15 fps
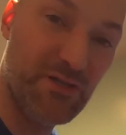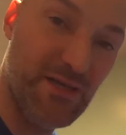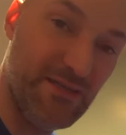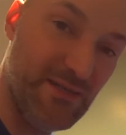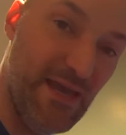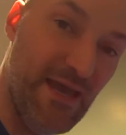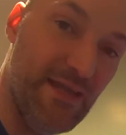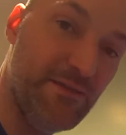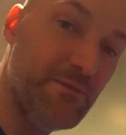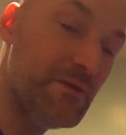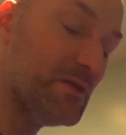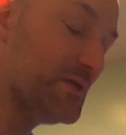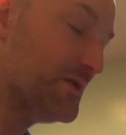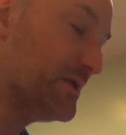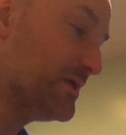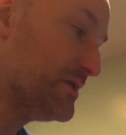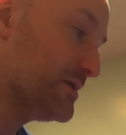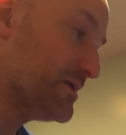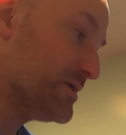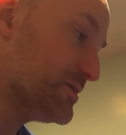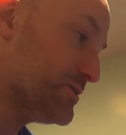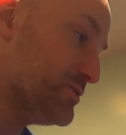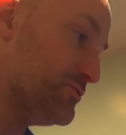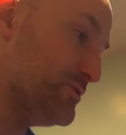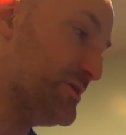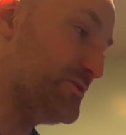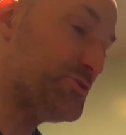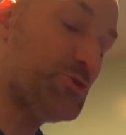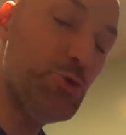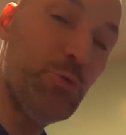like that. You
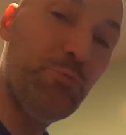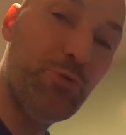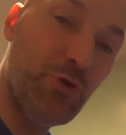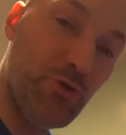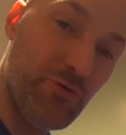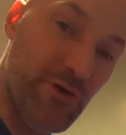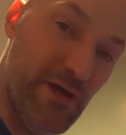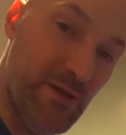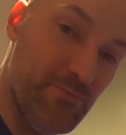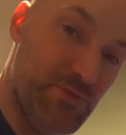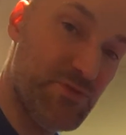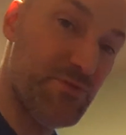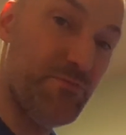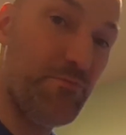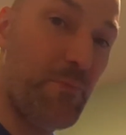need two programs.